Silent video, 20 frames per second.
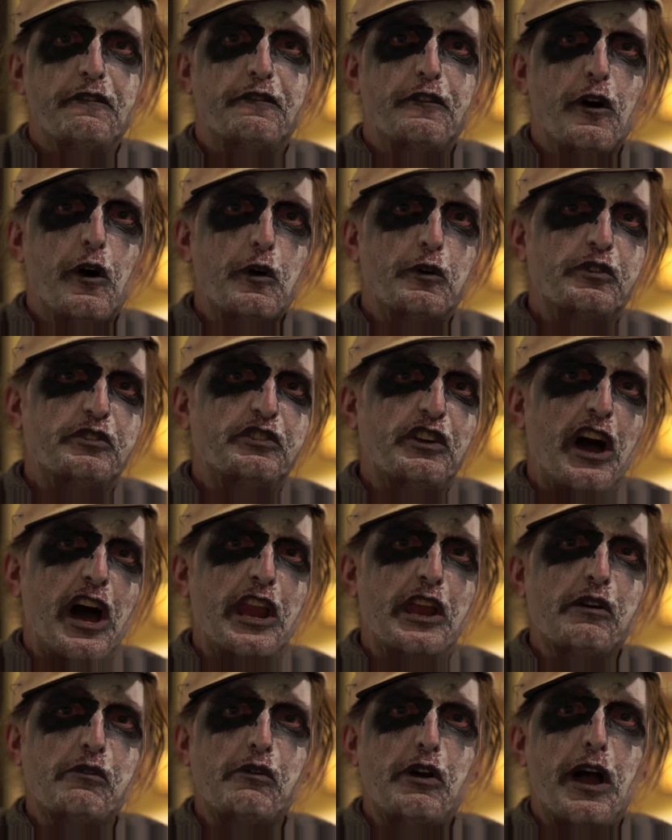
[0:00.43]
folks,
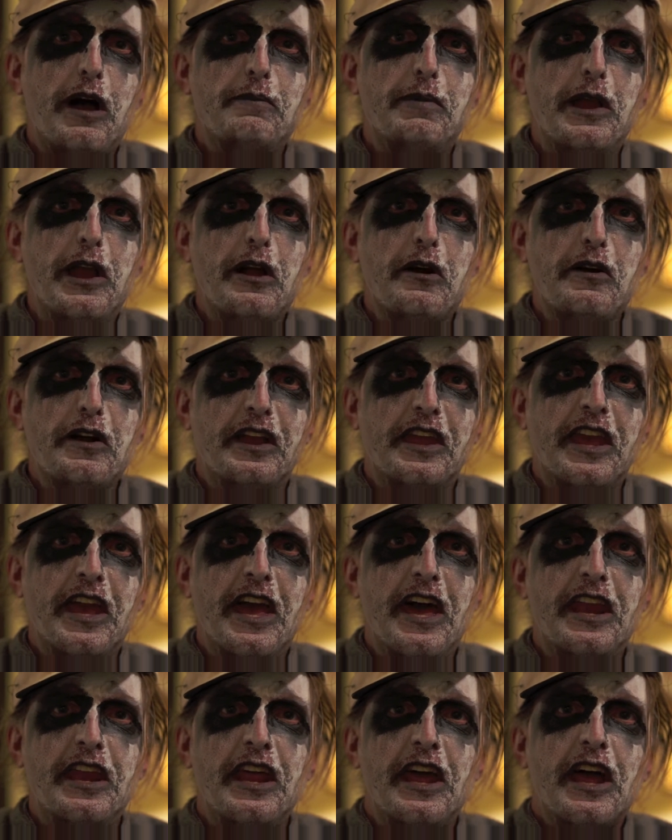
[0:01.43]
Johnny Reb here
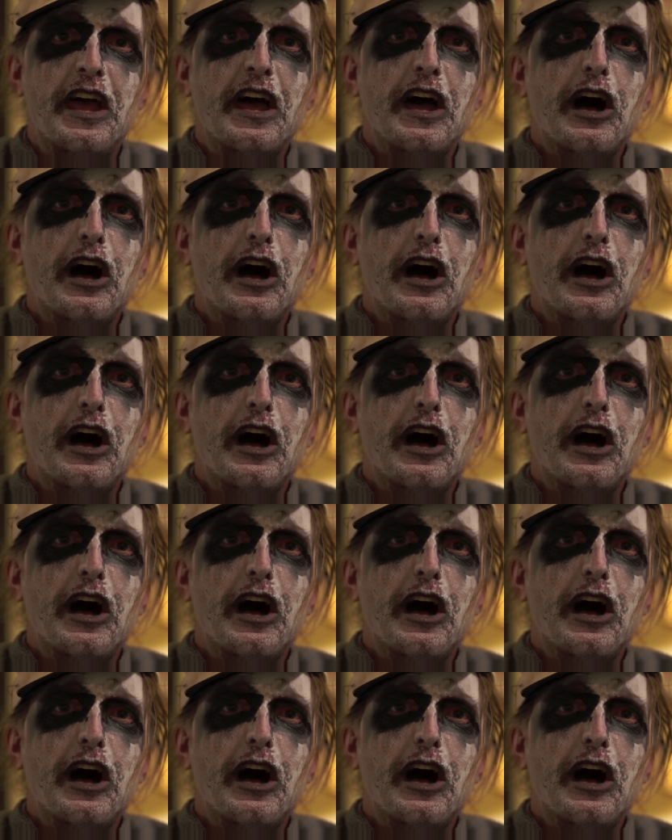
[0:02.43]
again,